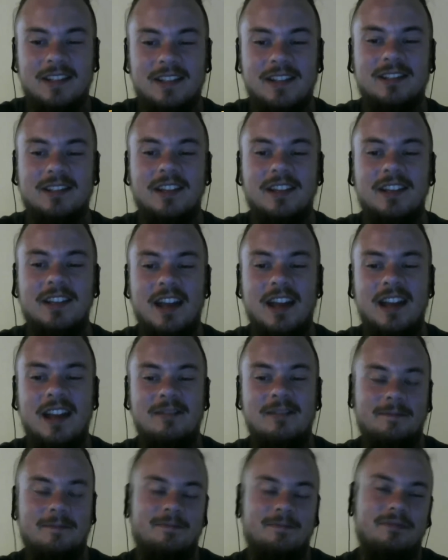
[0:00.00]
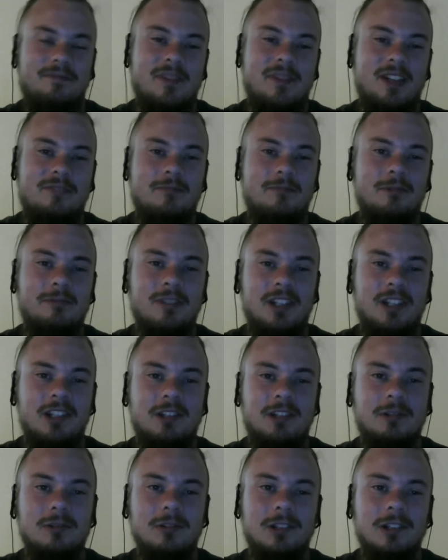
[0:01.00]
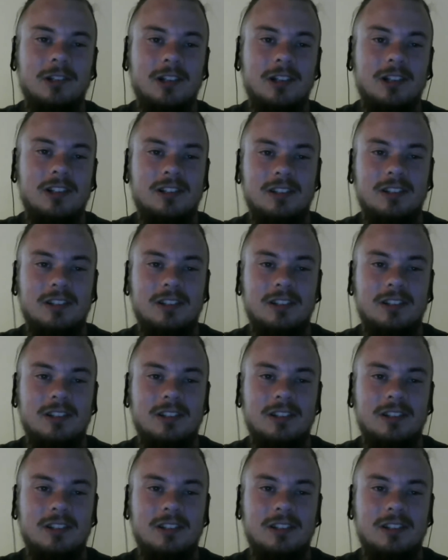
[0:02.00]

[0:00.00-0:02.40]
And it's like, that makes for a really cool look.